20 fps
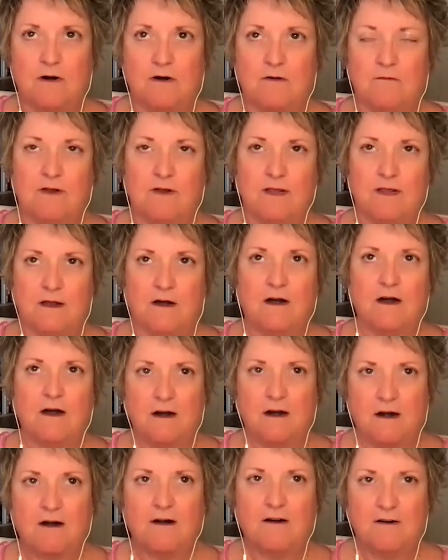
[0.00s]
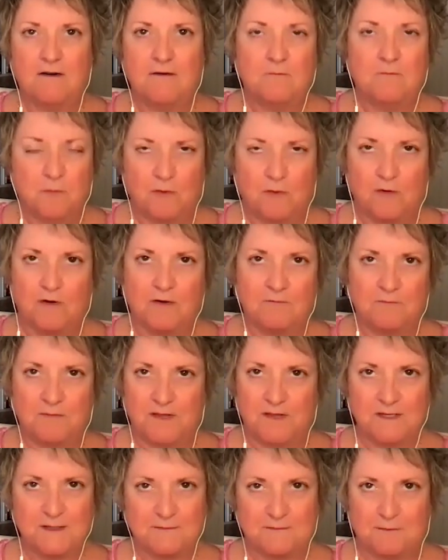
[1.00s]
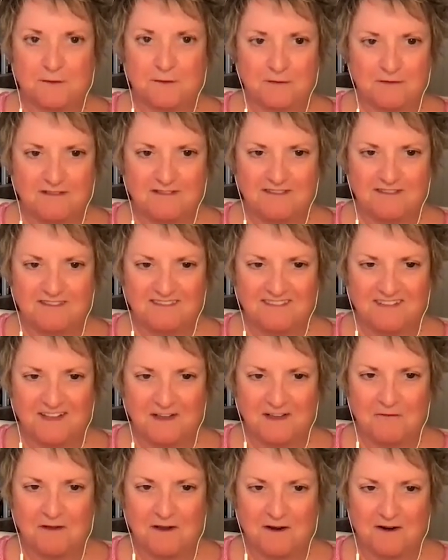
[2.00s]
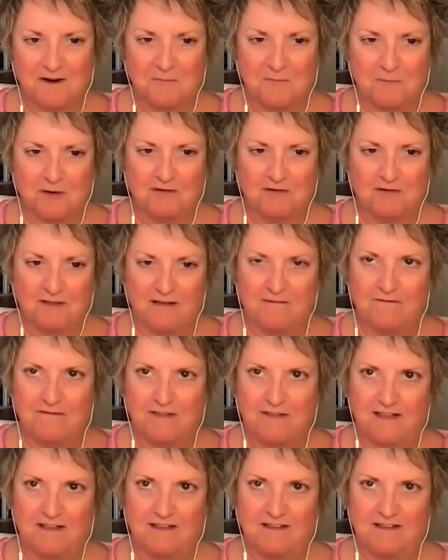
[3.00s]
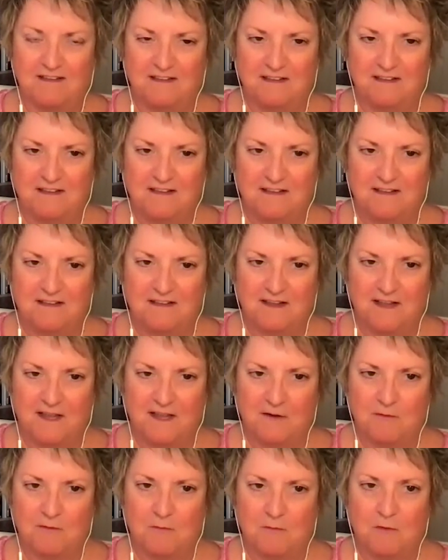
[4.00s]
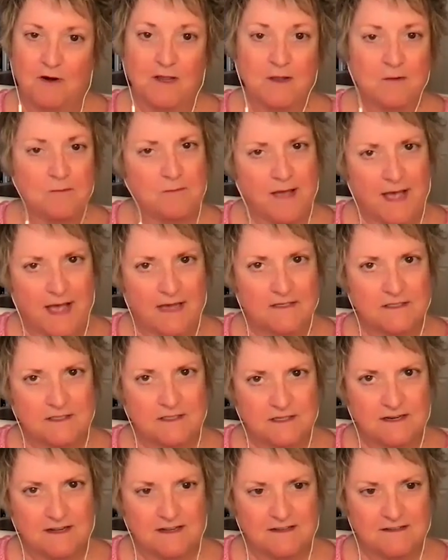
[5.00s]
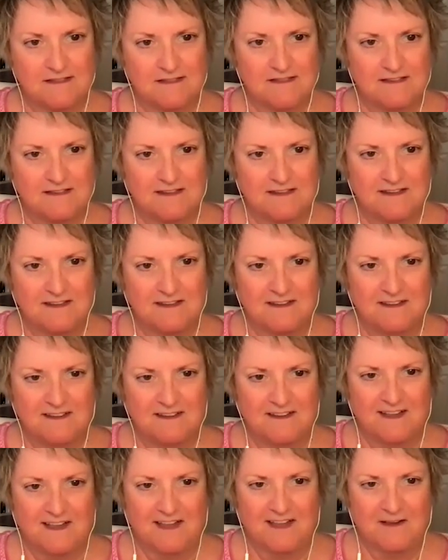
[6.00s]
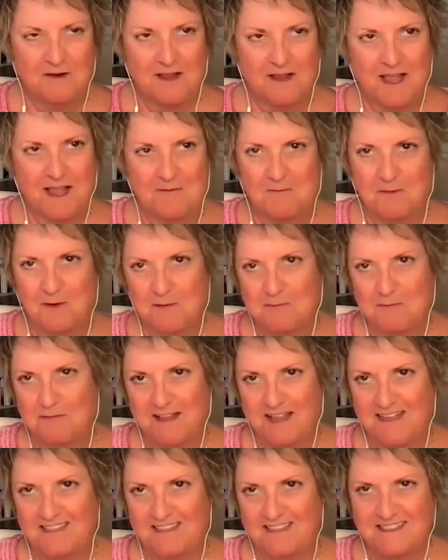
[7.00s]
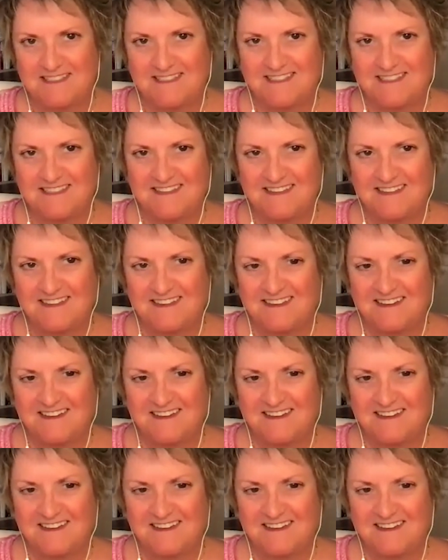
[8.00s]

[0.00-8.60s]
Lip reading: where we are more peaceful, and we are more loving, and we're more compassionate, and we have more bliss,